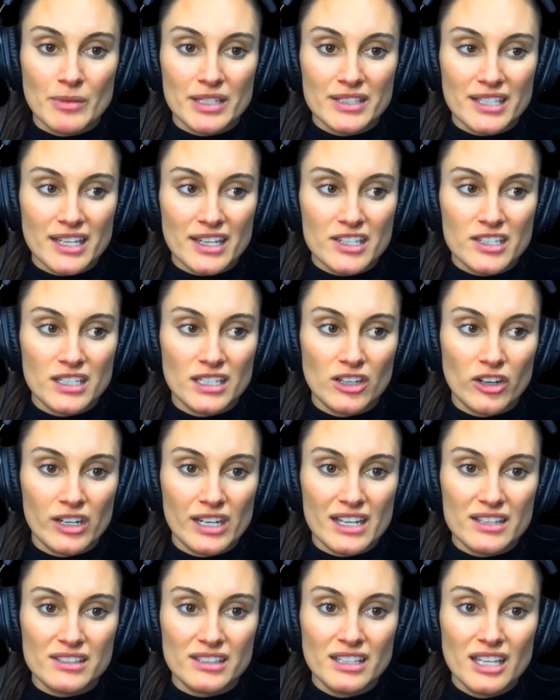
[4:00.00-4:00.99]
it's actually not
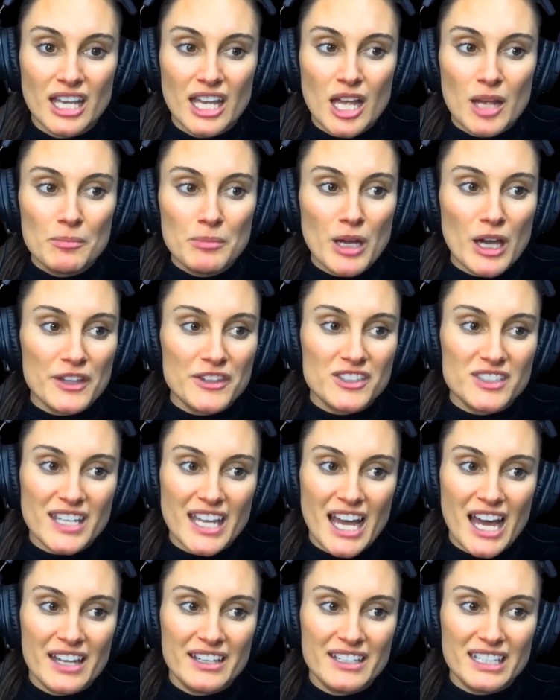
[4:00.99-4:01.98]
easy. Perth's
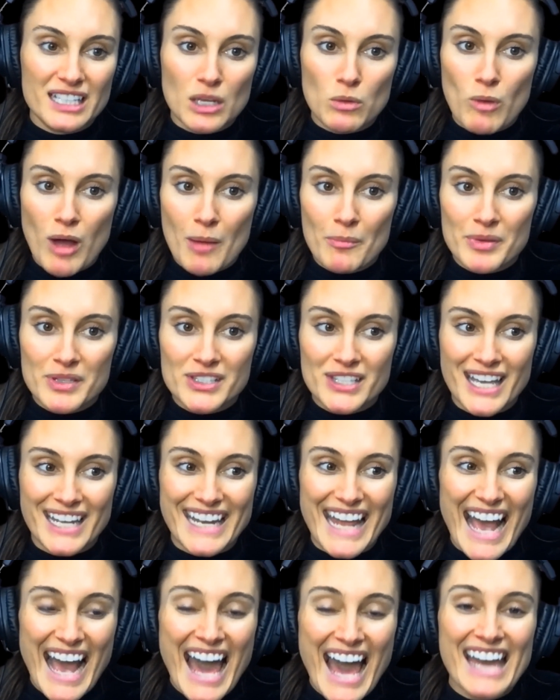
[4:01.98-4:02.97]
down nearly 1%.
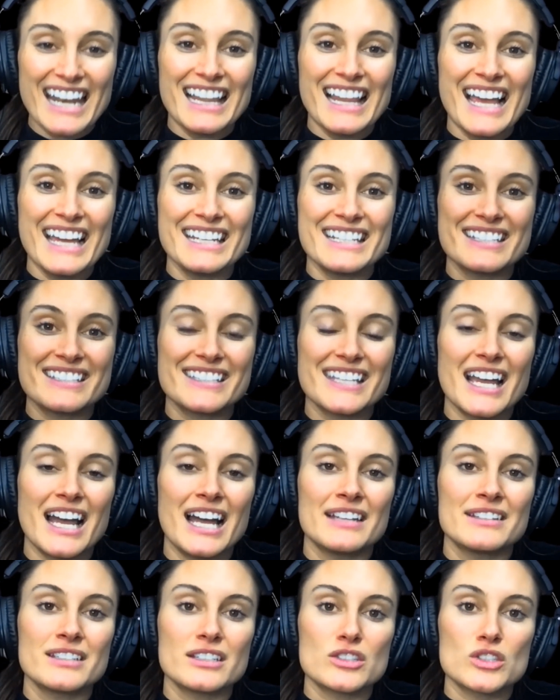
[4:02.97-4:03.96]
Adelaide is
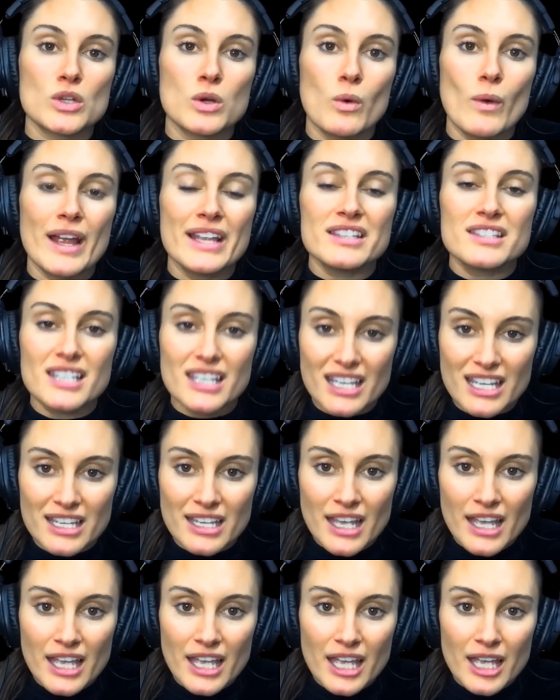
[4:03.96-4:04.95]
down
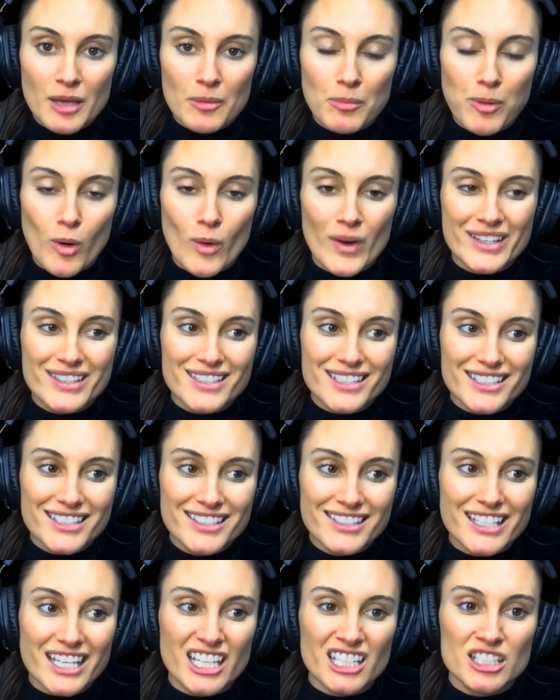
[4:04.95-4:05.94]

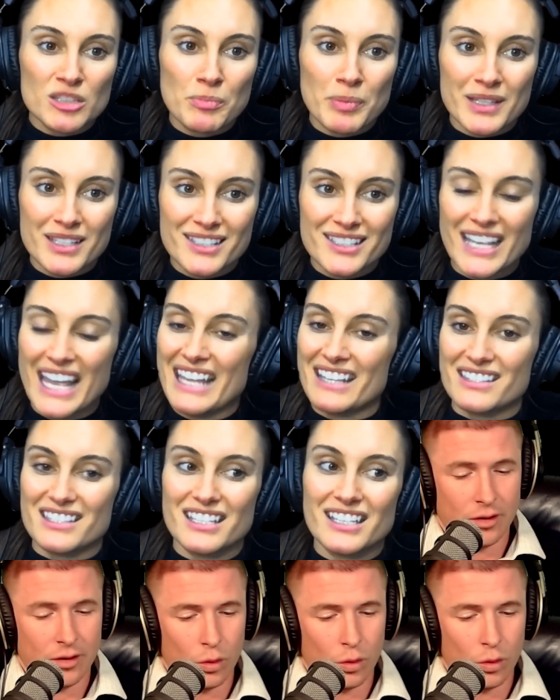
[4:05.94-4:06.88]
20.6%.